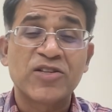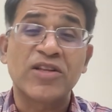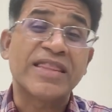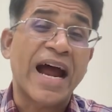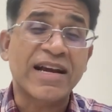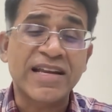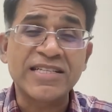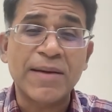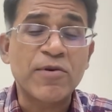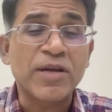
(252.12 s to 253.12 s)
So that
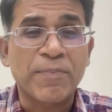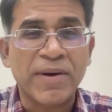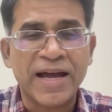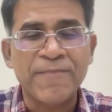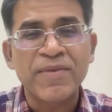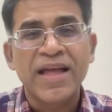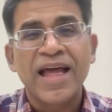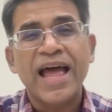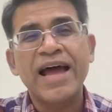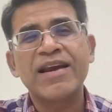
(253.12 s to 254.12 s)
he's able to apply.
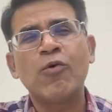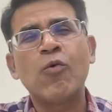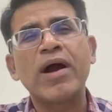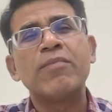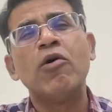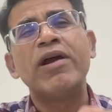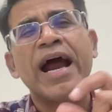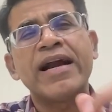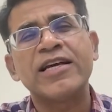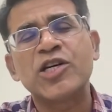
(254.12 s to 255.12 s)
And one more
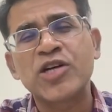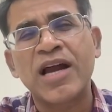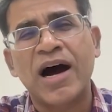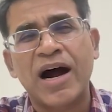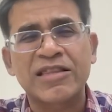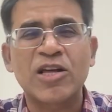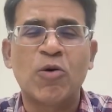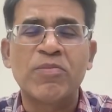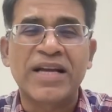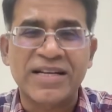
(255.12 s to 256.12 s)
addition Arthur
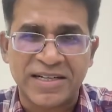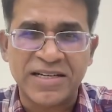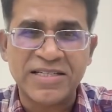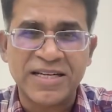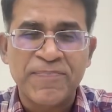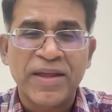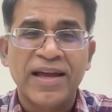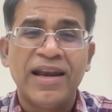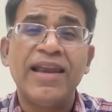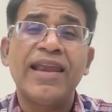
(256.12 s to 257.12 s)
Holm does is,
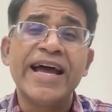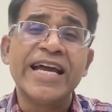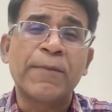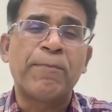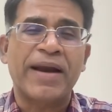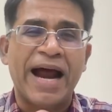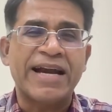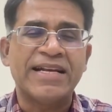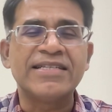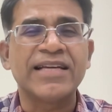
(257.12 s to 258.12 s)
like
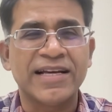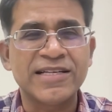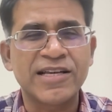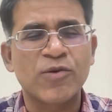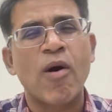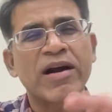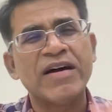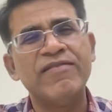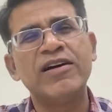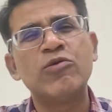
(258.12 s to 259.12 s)
Pratt, he says that
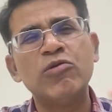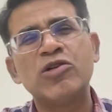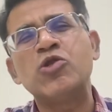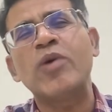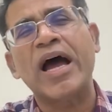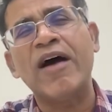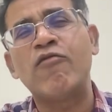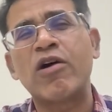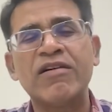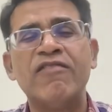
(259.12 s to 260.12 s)
whatever roots you
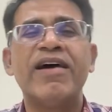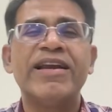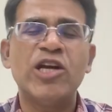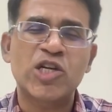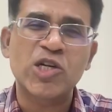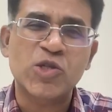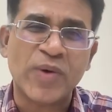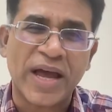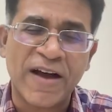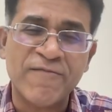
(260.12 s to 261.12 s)
have, whatever variations
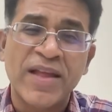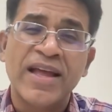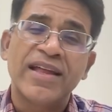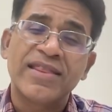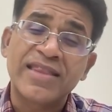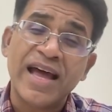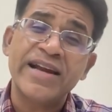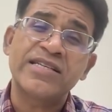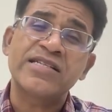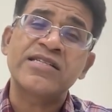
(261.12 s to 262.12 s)
you have, there
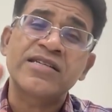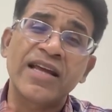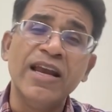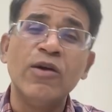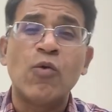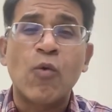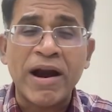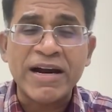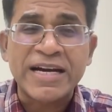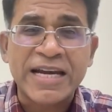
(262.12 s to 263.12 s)
is still
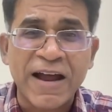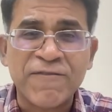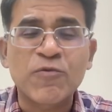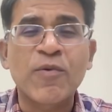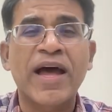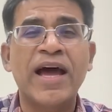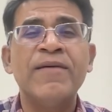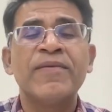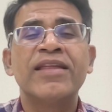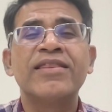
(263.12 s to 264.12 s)
one depth
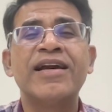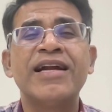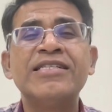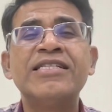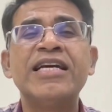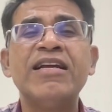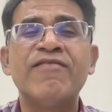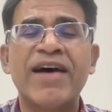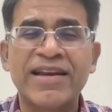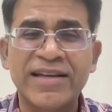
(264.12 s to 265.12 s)
where the density
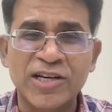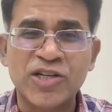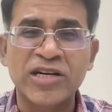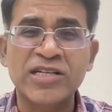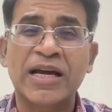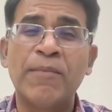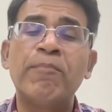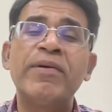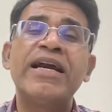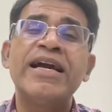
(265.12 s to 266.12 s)
variations
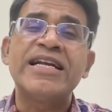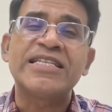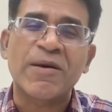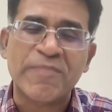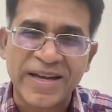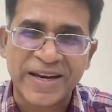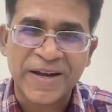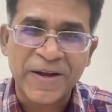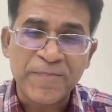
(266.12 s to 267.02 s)
completely disappear.